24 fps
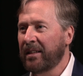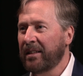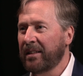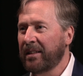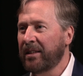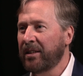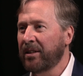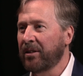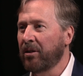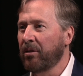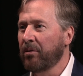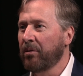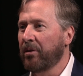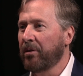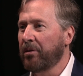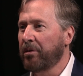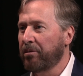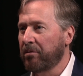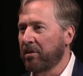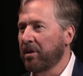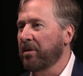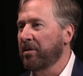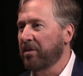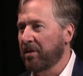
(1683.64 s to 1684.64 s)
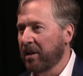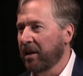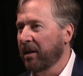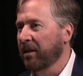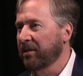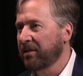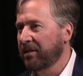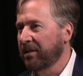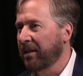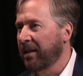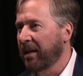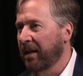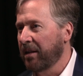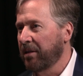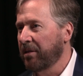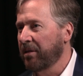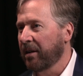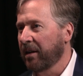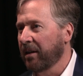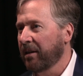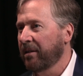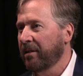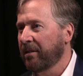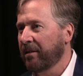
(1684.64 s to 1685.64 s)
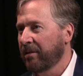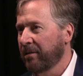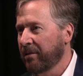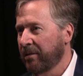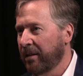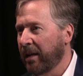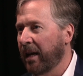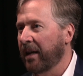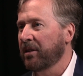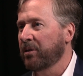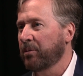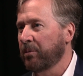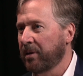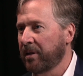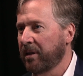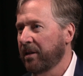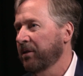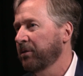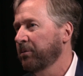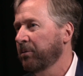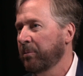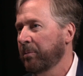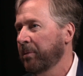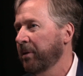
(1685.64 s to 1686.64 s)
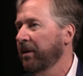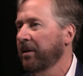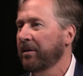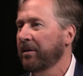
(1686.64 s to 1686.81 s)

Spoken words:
here are the 3 things that I think that's what these would be.